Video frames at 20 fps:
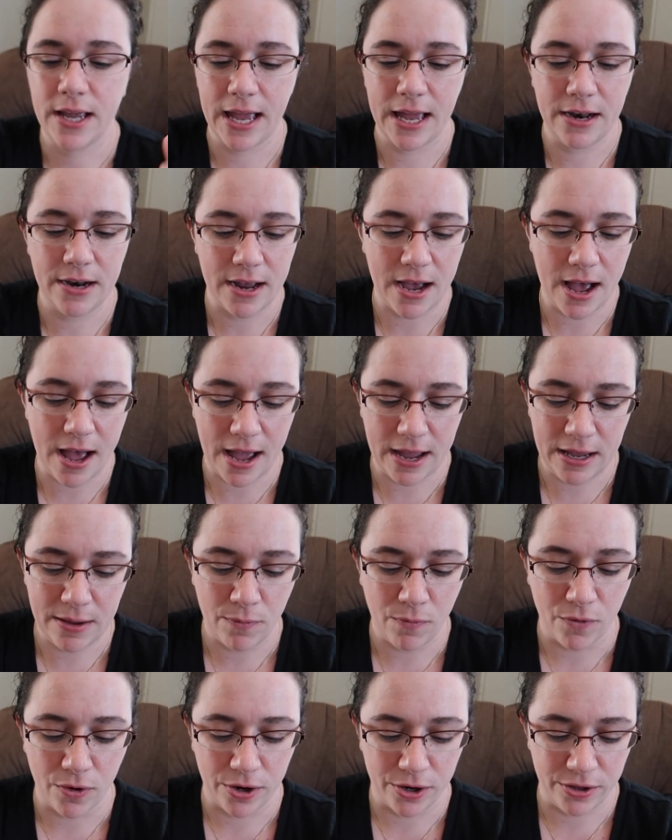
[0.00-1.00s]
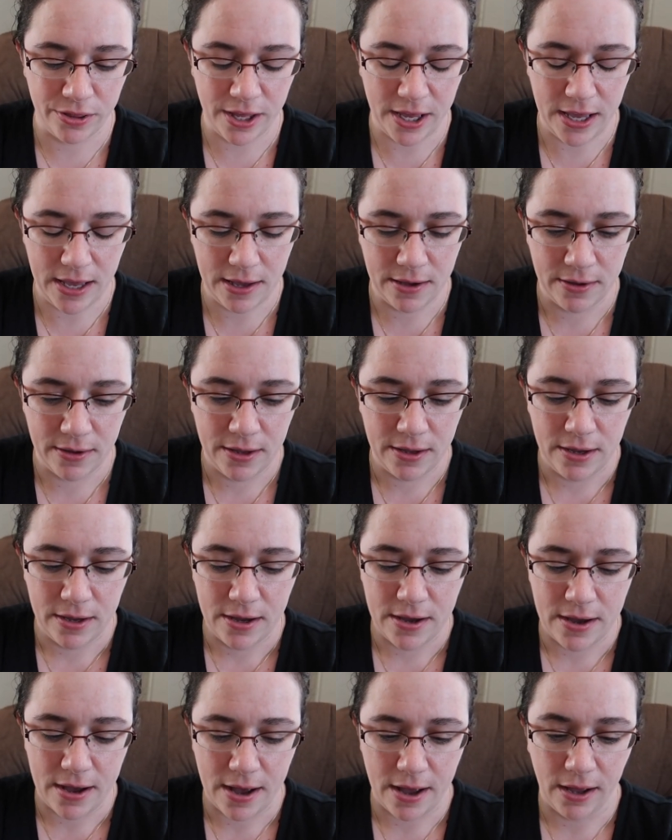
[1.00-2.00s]
And I Am Worthy.
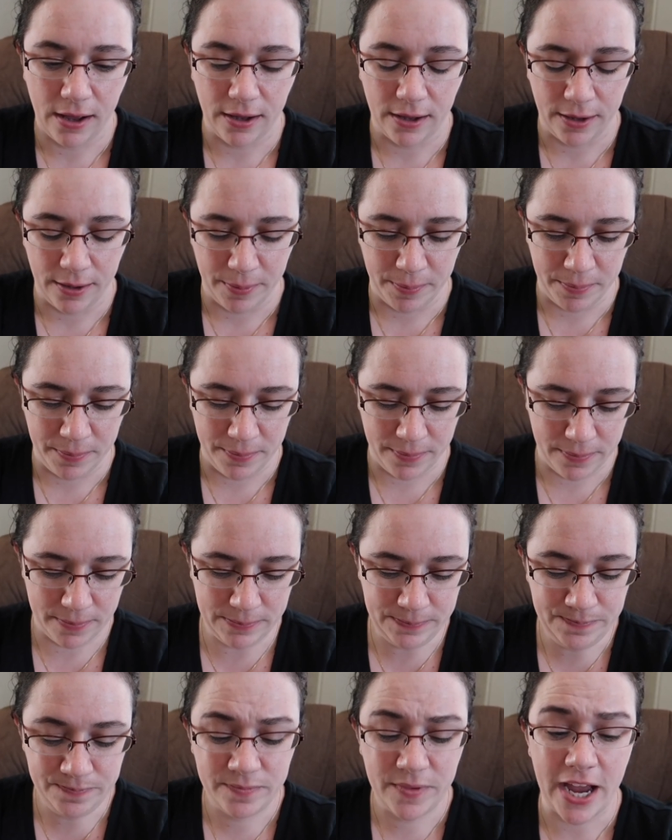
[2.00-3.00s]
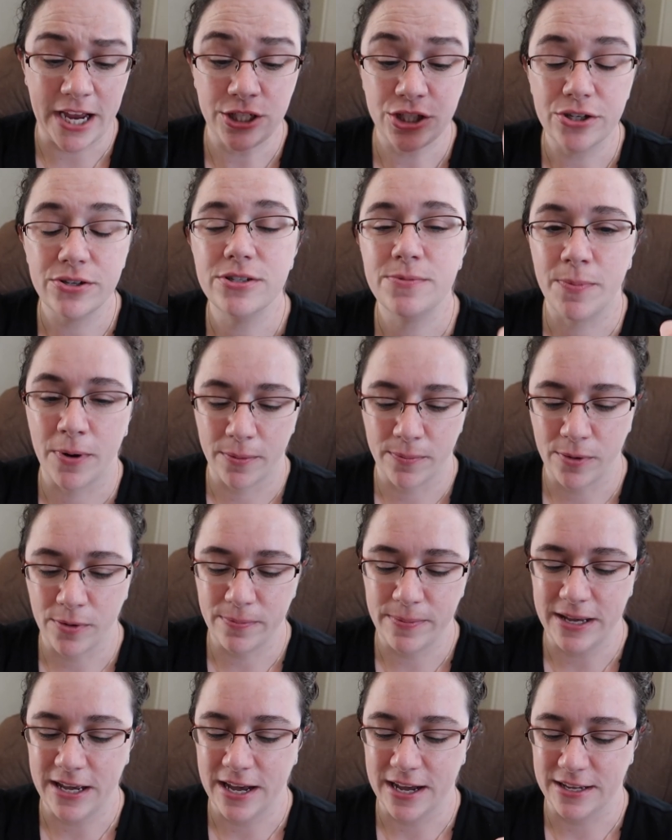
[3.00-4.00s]
Um, I chose
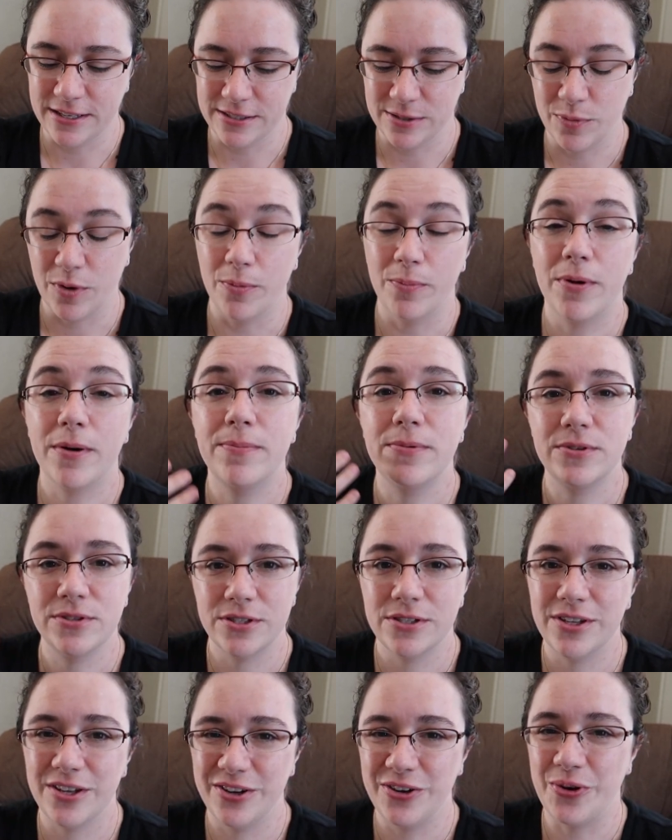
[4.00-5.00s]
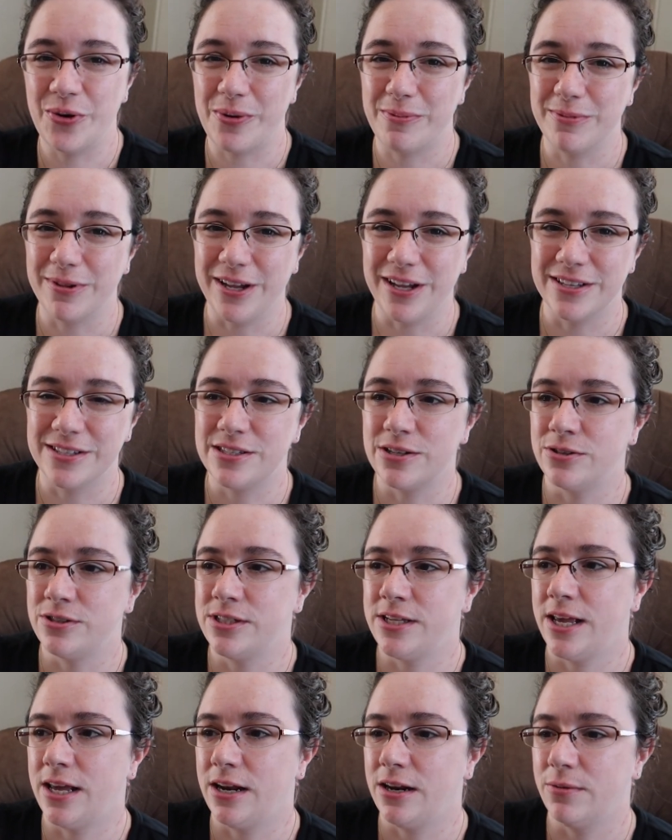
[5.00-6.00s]
purple because, well, purple's normally
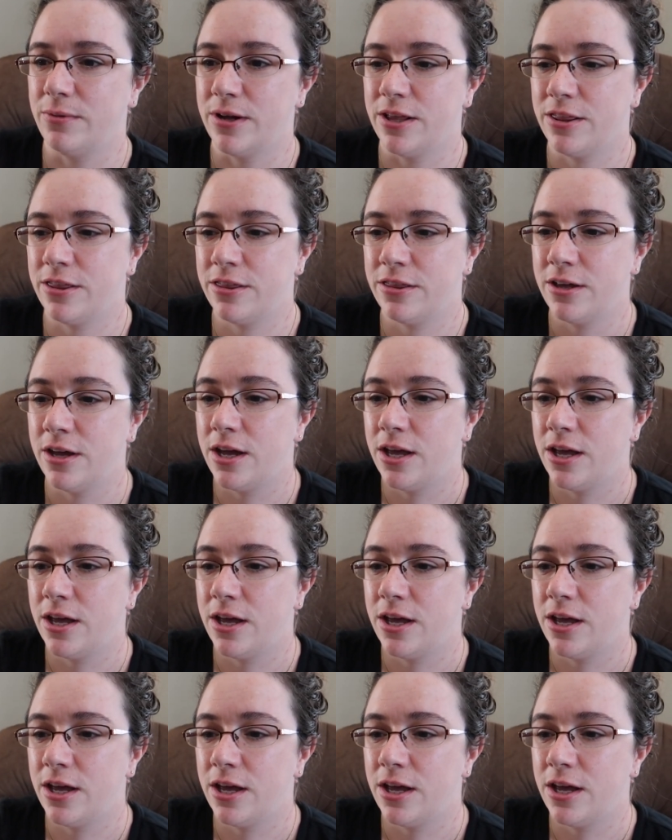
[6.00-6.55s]
associated with,